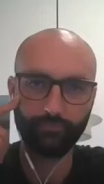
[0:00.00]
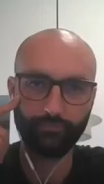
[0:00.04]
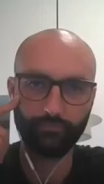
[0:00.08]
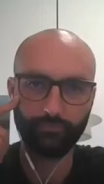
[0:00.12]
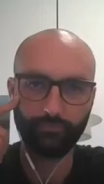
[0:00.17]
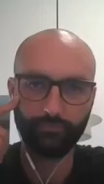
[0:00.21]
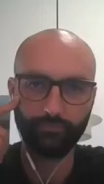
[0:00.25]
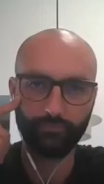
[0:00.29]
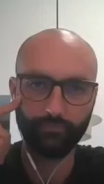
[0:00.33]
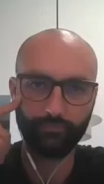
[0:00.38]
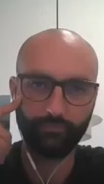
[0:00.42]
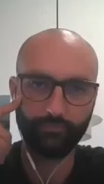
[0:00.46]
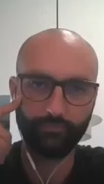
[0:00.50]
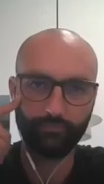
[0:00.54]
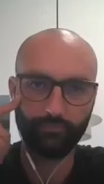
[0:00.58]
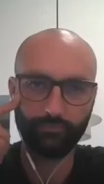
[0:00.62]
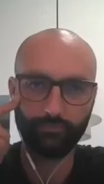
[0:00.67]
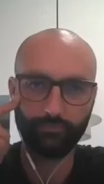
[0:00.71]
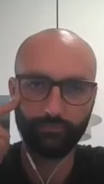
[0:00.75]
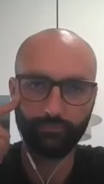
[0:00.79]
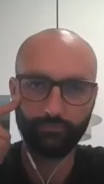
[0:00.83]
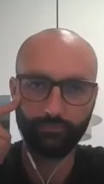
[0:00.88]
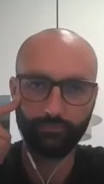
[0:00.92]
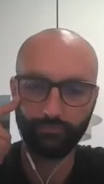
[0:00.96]
extended
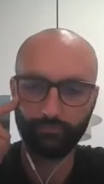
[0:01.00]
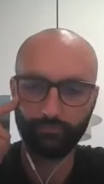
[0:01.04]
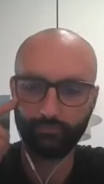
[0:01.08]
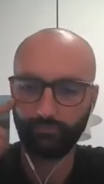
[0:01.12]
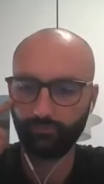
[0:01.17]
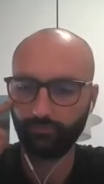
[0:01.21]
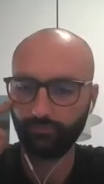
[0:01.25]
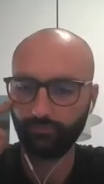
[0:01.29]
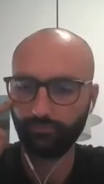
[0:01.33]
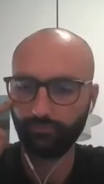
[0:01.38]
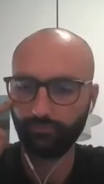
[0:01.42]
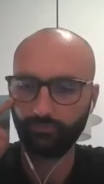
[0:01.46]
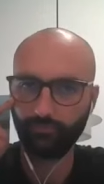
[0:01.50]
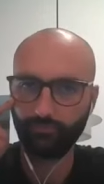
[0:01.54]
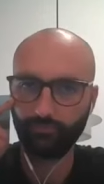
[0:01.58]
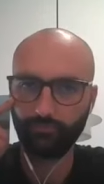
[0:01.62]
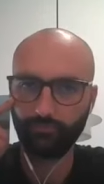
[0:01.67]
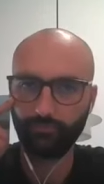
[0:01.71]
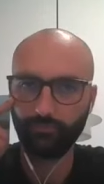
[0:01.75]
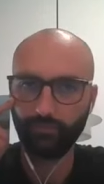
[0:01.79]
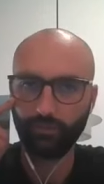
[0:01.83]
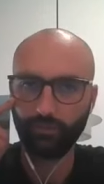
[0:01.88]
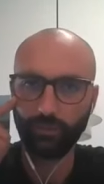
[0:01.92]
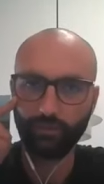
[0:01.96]
community
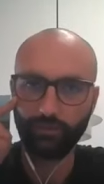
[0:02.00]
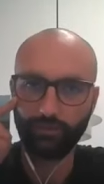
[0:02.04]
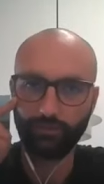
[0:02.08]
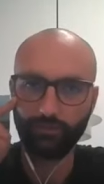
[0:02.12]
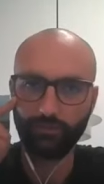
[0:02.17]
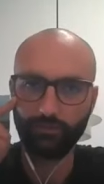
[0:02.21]
um, one